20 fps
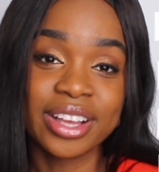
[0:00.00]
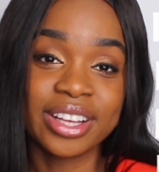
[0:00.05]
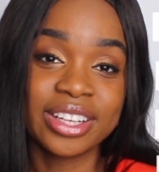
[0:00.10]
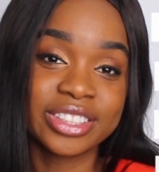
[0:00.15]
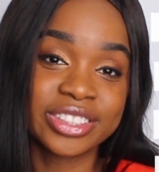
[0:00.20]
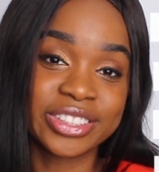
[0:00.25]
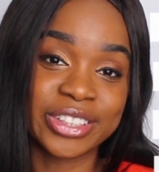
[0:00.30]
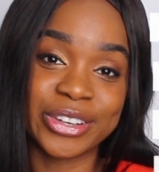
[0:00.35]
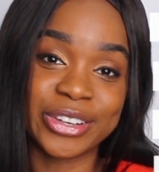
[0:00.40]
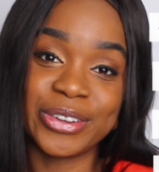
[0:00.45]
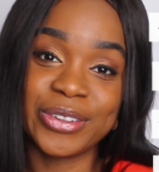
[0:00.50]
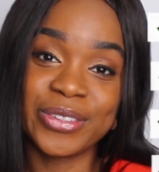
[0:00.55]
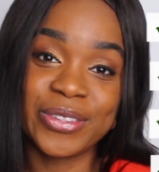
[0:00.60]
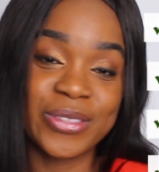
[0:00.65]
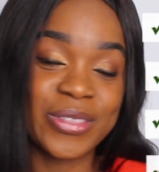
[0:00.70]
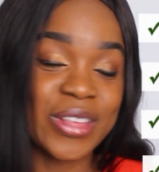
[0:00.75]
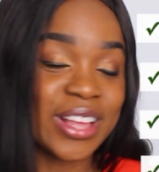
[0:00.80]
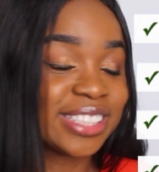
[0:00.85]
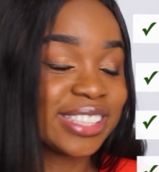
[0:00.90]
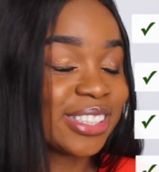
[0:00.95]
So
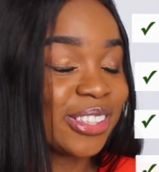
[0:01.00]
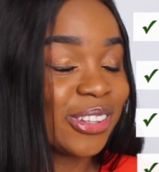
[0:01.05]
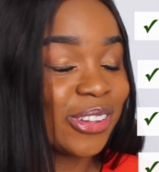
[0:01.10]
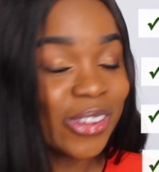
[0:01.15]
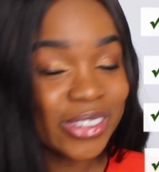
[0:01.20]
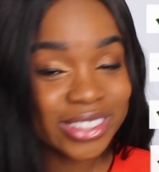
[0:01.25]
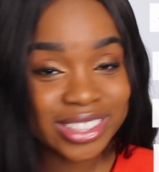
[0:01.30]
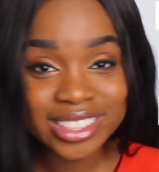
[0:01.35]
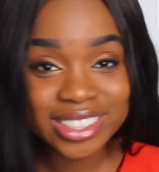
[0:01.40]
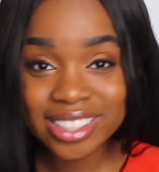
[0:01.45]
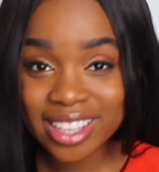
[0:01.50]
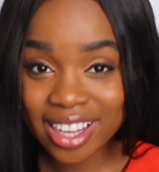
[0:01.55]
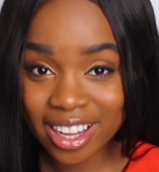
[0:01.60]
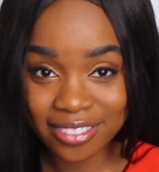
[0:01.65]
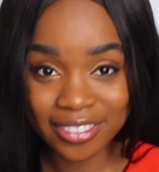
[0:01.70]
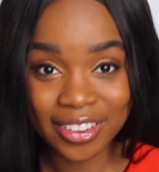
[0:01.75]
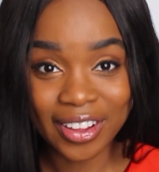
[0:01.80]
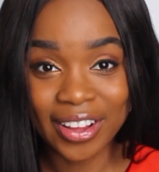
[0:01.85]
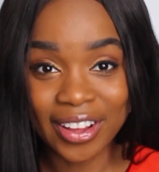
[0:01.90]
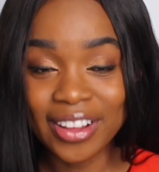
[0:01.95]
there's lots to
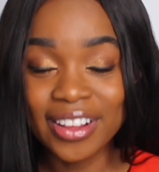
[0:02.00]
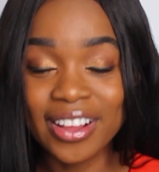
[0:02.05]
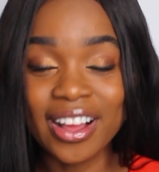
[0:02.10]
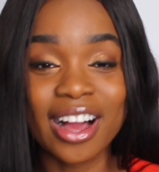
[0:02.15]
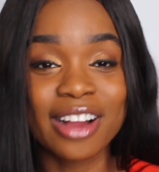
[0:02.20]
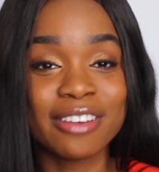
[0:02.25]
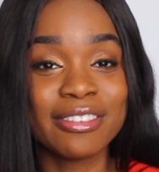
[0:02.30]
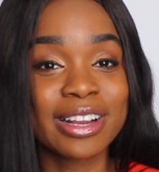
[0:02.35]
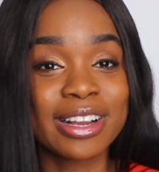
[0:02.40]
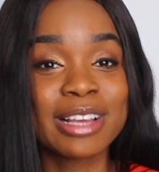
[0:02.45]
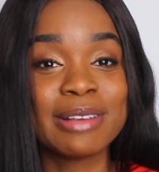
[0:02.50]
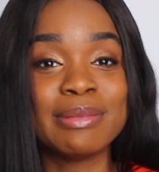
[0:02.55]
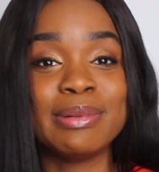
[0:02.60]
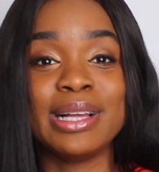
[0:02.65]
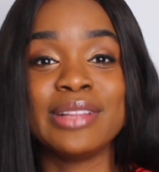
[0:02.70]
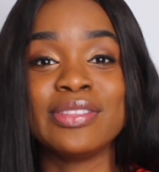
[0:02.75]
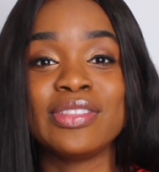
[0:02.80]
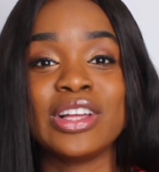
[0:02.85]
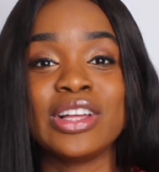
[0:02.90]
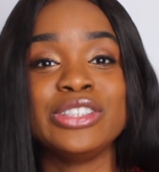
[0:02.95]
cover. I
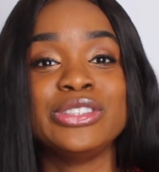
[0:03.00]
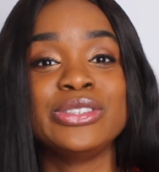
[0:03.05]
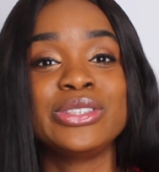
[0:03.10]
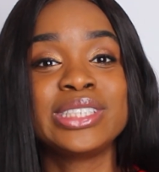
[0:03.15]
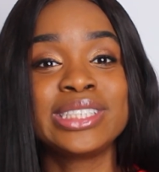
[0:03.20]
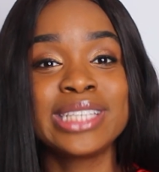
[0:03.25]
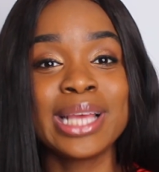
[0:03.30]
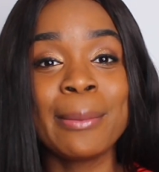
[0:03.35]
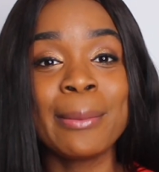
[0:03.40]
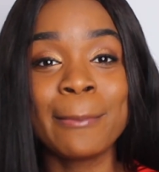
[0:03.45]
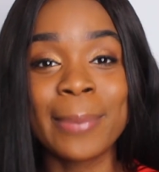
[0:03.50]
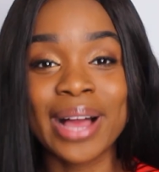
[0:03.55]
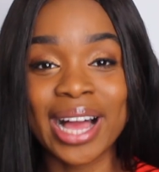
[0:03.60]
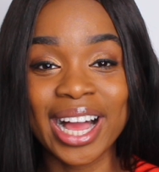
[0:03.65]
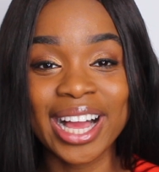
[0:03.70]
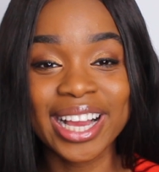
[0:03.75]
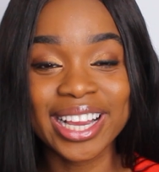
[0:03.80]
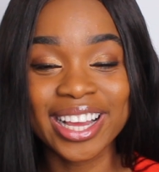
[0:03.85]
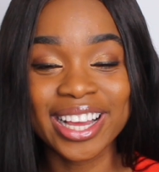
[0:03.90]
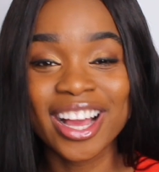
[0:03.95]
recommend that you sit
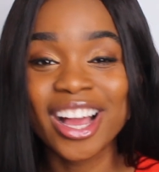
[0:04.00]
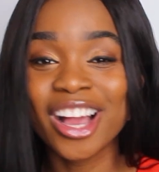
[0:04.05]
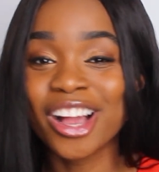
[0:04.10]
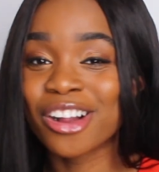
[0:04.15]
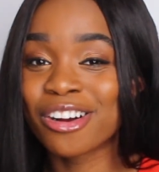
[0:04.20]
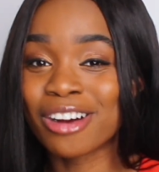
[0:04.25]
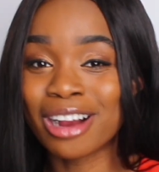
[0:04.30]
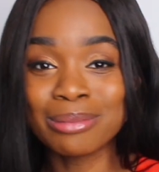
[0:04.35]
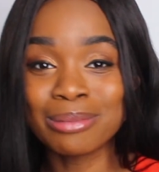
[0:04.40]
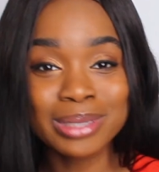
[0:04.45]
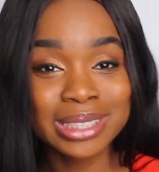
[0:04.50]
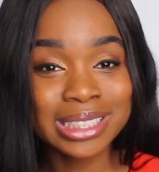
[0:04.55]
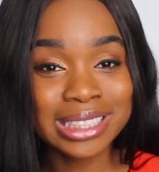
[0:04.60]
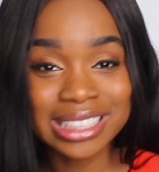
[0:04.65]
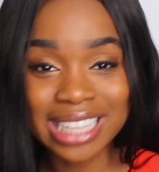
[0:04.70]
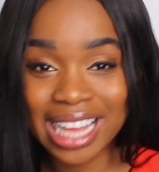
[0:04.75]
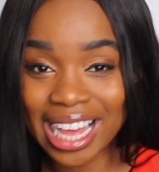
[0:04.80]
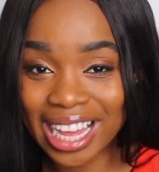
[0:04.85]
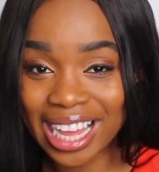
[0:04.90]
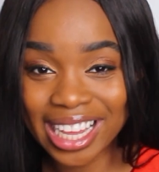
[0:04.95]
back, grab a
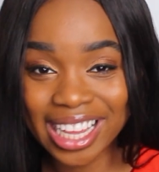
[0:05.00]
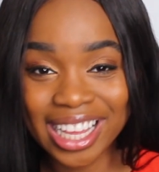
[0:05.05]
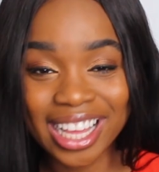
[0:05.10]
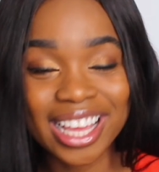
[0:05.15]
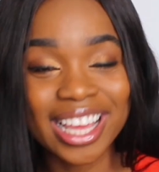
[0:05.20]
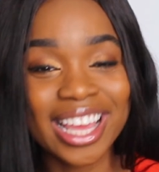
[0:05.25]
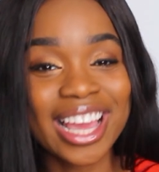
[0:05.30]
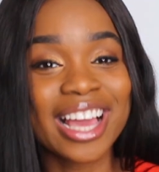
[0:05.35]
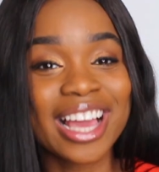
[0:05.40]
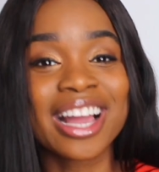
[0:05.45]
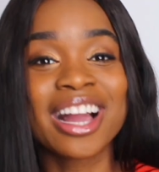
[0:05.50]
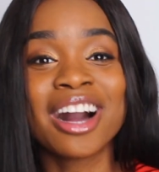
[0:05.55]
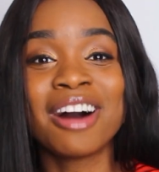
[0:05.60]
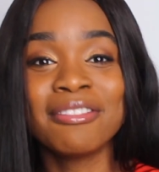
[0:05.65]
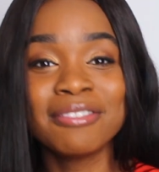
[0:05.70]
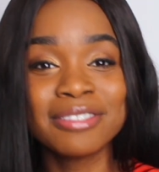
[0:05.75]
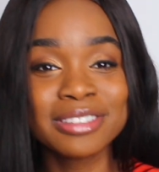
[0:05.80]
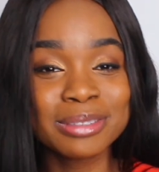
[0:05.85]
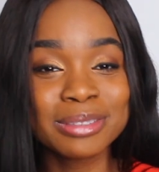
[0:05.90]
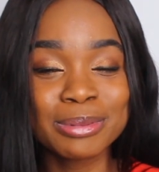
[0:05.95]
snack, get
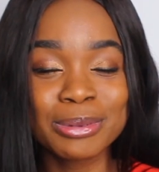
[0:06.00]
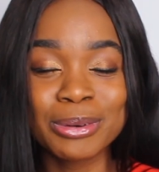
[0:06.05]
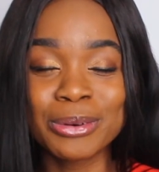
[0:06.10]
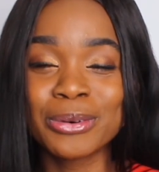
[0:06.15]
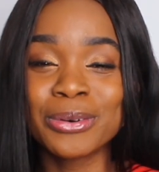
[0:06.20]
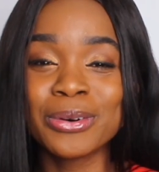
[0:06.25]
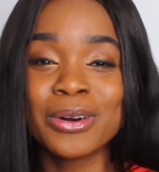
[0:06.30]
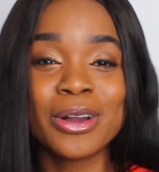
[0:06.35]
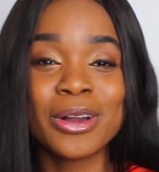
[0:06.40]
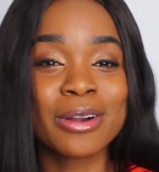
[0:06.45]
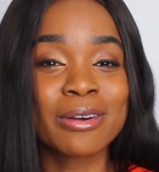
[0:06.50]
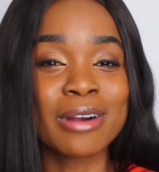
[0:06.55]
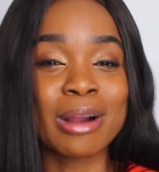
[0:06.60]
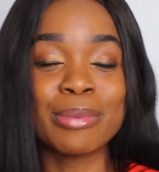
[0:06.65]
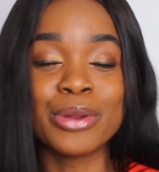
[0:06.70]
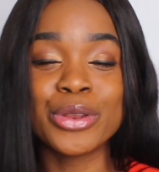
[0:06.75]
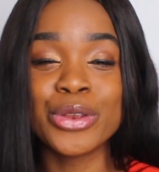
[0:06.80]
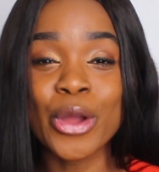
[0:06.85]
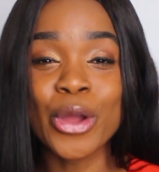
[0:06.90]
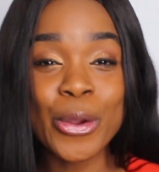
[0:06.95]
comfortable, grab
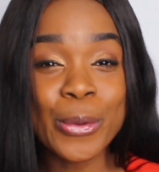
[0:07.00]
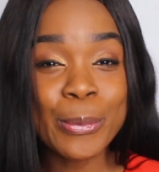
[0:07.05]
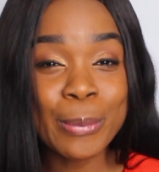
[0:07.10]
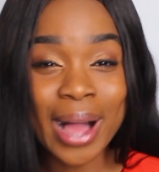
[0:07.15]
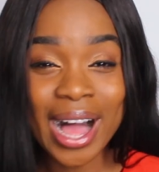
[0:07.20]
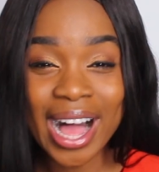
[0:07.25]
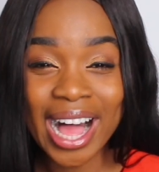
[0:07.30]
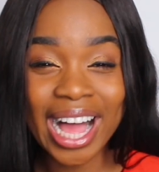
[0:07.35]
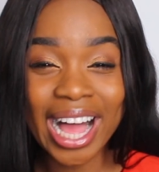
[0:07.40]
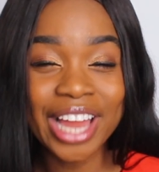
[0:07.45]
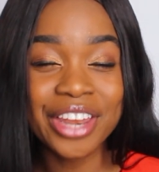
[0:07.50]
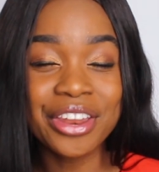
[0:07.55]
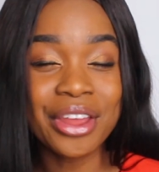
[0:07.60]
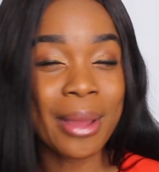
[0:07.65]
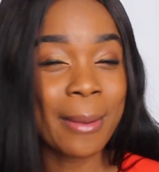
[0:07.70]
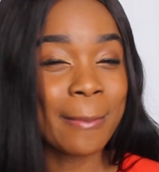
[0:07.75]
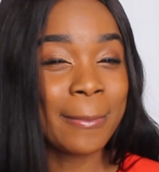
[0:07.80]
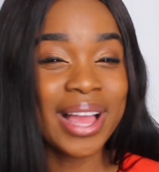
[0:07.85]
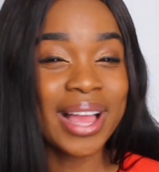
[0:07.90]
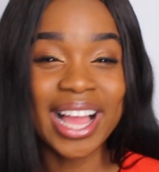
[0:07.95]
a notepad,
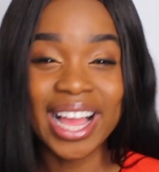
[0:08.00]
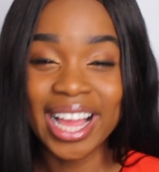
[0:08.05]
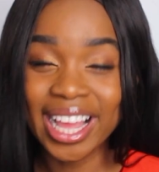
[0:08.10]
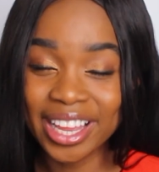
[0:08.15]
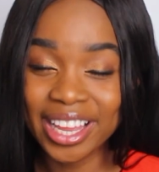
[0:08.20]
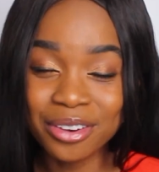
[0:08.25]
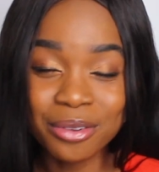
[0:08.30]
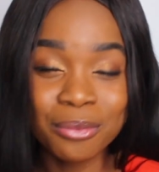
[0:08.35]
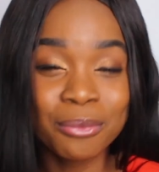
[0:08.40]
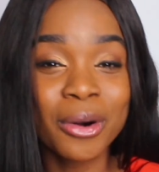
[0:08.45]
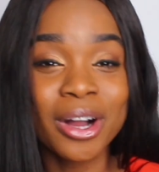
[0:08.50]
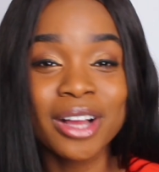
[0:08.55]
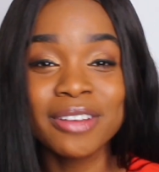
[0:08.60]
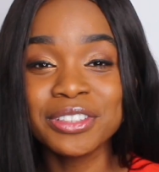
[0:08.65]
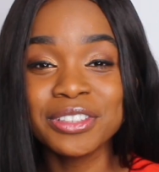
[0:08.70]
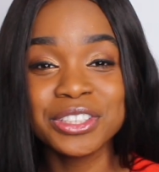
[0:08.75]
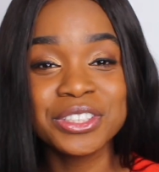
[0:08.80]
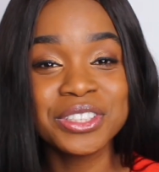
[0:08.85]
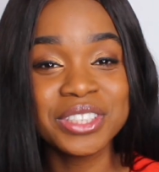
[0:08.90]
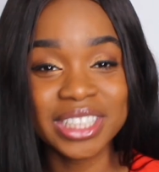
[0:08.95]
pen, whatever
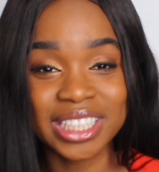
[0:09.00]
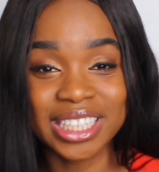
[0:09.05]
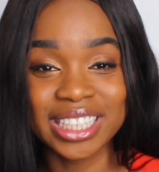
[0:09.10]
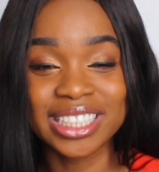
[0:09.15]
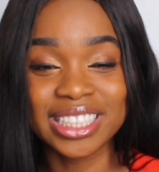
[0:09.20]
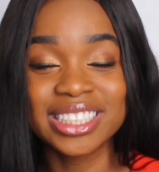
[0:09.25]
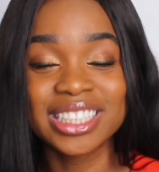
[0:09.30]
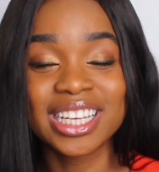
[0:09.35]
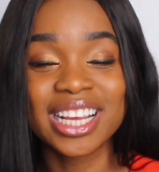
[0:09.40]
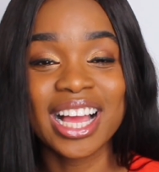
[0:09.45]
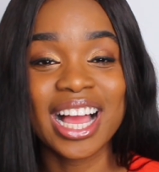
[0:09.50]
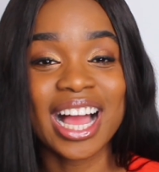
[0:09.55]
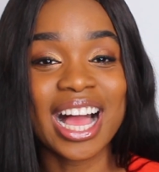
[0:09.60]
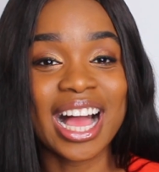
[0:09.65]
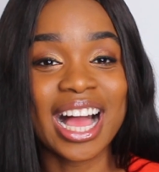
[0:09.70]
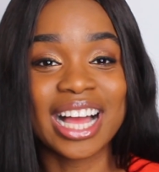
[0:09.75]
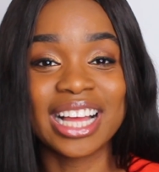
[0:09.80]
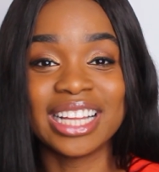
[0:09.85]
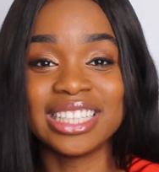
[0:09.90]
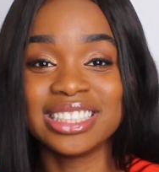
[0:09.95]
you need,
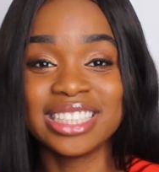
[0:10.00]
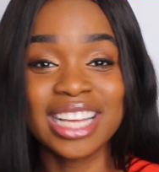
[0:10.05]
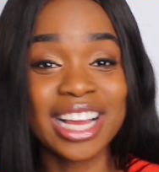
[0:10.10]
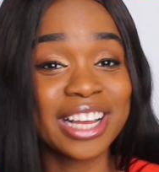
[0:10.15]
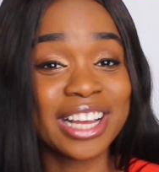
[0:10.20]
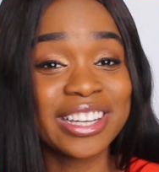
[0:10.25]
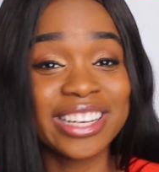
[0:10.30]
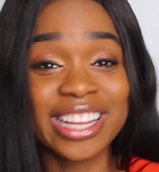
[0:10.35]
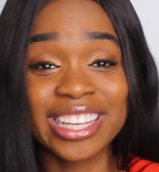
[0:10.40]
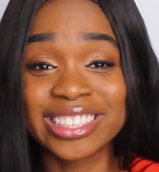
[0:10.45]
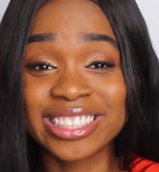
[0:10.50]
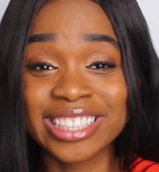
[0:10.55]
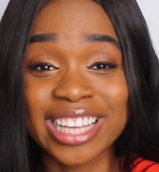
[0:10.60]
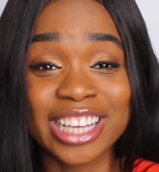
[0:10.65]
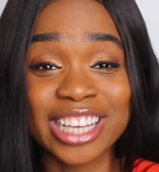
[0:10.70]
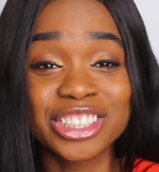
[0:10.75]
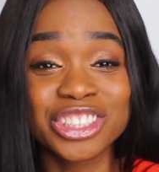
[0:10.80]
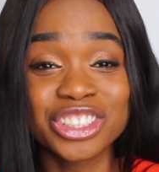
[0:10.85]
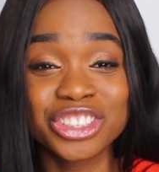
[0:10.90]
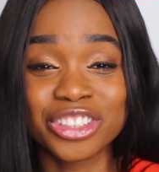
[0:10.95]
and yeah, let's
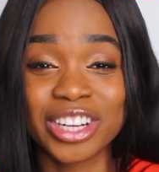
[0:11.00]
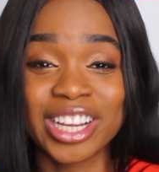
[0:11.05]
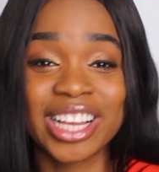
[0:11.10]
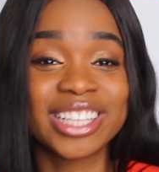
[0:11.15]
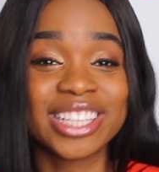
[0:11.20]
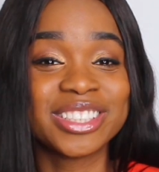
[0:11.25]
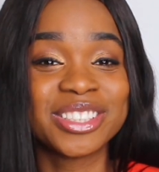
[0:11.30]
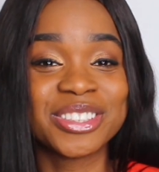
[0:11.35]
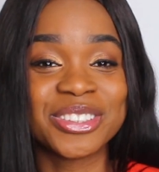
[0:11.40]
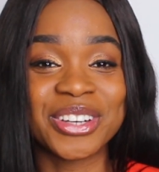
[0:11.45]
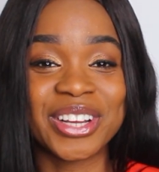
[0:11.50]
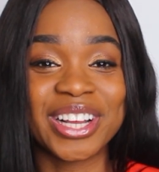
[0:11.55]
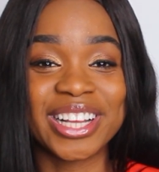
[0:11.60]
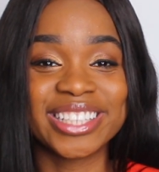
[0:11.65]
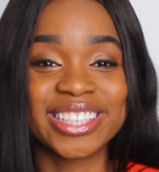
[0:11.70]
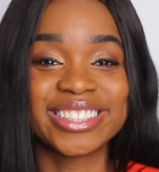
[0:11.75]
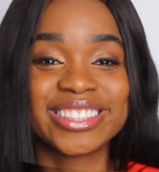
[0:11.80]
get straight into it.